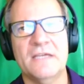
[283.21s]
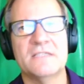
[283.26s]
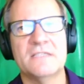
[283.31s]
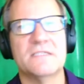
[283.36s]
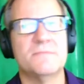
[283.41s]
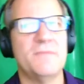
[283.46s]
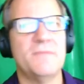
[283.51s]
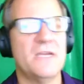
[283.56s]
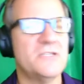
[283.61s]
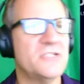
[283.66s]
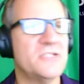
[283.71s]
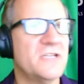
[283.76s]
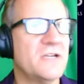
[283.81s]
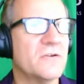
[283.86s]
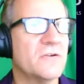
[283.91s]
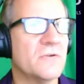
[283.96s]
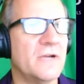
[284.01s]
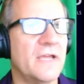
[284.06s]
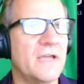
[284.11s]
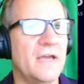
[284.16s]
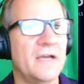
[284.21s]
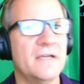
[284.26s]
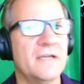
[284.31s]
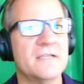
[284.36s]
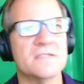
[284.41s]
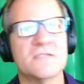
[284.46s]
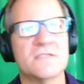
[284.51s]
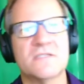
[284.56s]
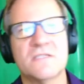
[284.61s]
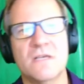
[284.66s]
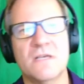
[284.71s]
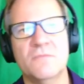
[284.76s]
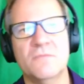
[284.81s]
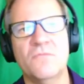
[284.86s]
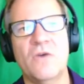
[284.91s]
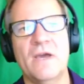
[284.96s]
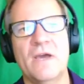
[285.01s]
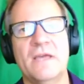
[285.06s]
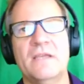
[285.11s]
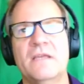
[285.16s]
especially Korea, and
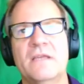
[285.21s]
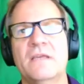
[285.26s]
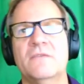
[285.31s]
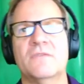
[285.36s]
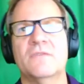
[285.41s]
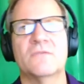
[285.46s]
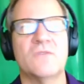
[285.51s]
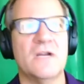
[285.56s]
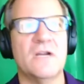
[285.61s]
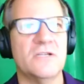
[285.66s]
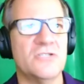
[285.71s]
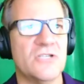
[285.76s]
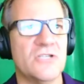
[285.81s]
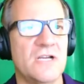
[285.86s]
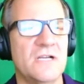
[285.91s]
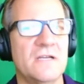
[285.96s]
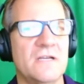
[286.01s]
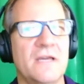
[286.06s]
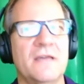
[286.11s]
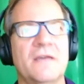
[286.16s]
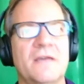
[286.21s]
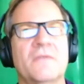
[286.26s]
somewhat even Russia,